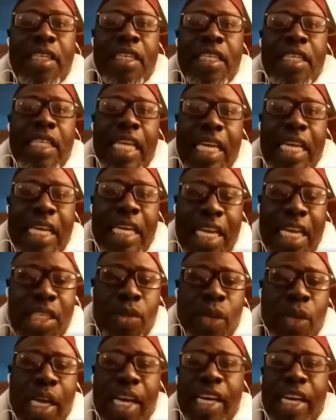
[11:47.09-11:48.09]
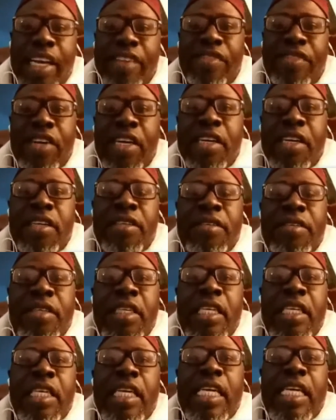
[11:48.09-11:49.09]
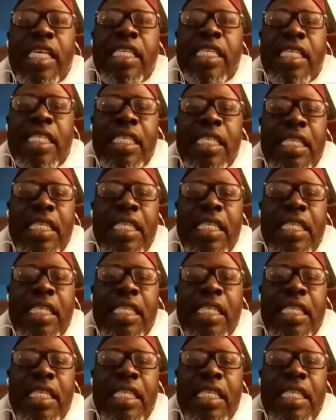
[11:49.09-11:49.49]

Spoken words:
the actual Khalifa, is